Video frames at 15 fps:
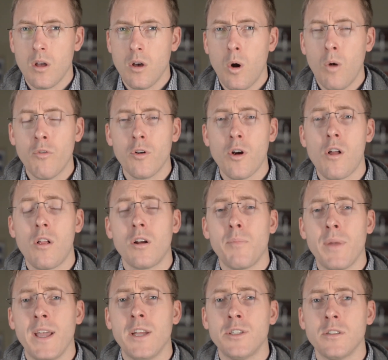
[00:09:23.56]
Overall, our
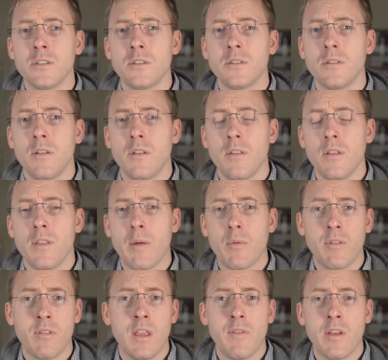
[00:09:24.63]
patients that
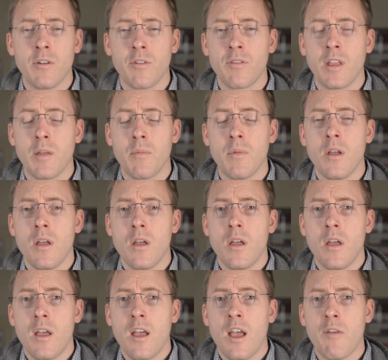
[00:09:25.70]
receive Interstim
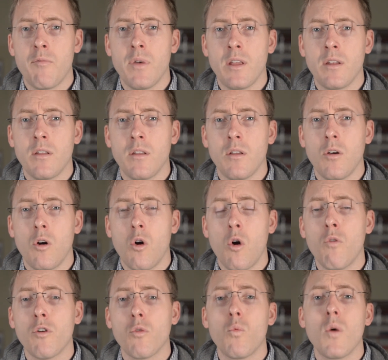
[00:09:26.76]
have been
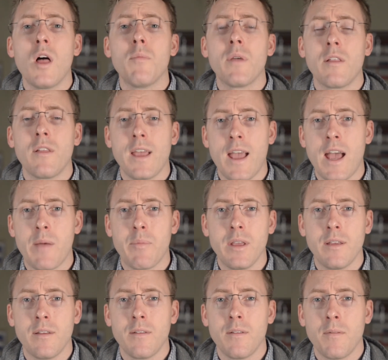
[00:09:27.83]
overwhelmingly
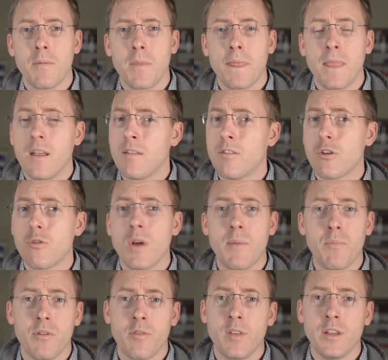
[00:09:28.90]
happy. It's a great
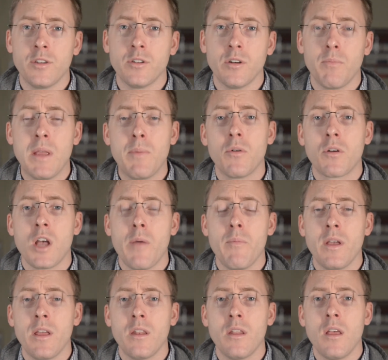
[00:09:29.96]
procedure. People come
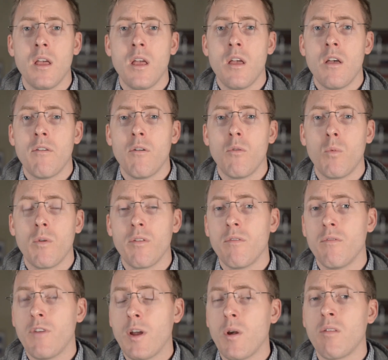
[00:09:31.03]
in with
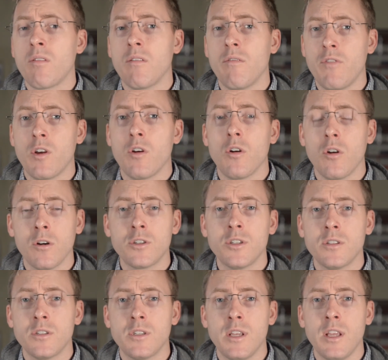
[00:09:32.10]
very severe
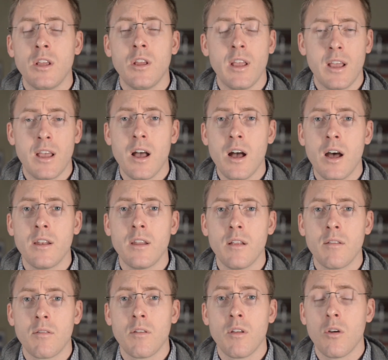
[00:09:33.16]
urgency,
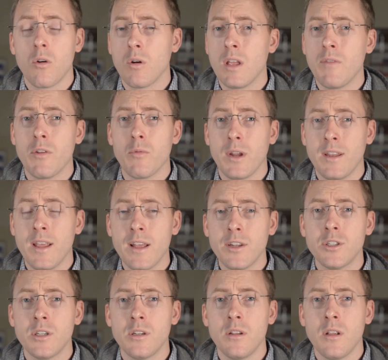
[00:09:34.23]
incontinence, or even
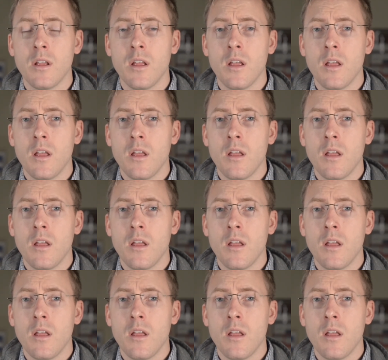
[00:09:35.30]
retention,